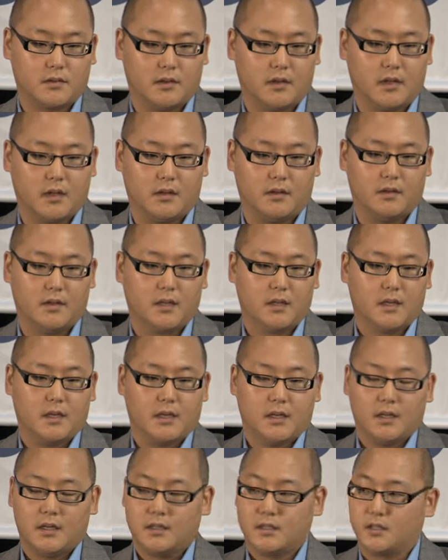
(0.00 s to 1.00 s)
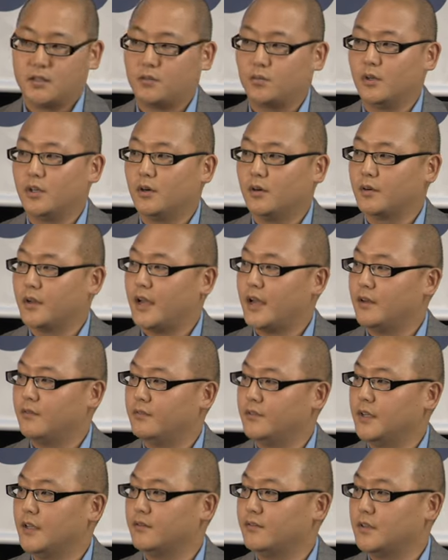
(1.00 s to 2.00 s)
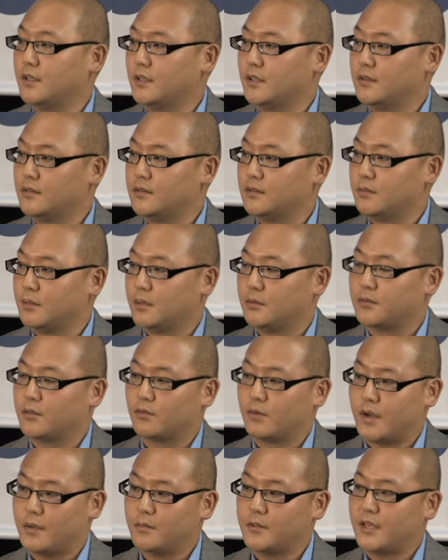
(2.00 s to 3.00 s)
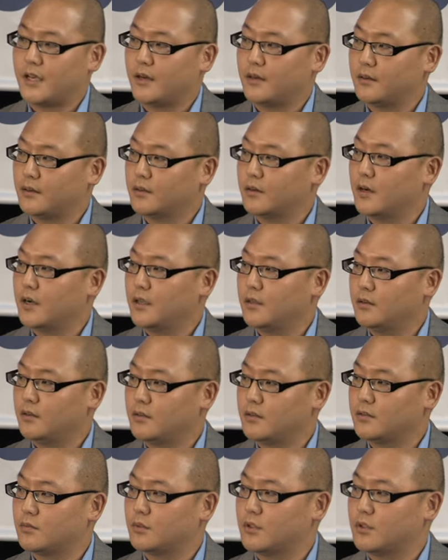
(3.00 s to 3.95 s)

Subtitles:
And since we don't have VFDs to be able to ramp down our CRA units,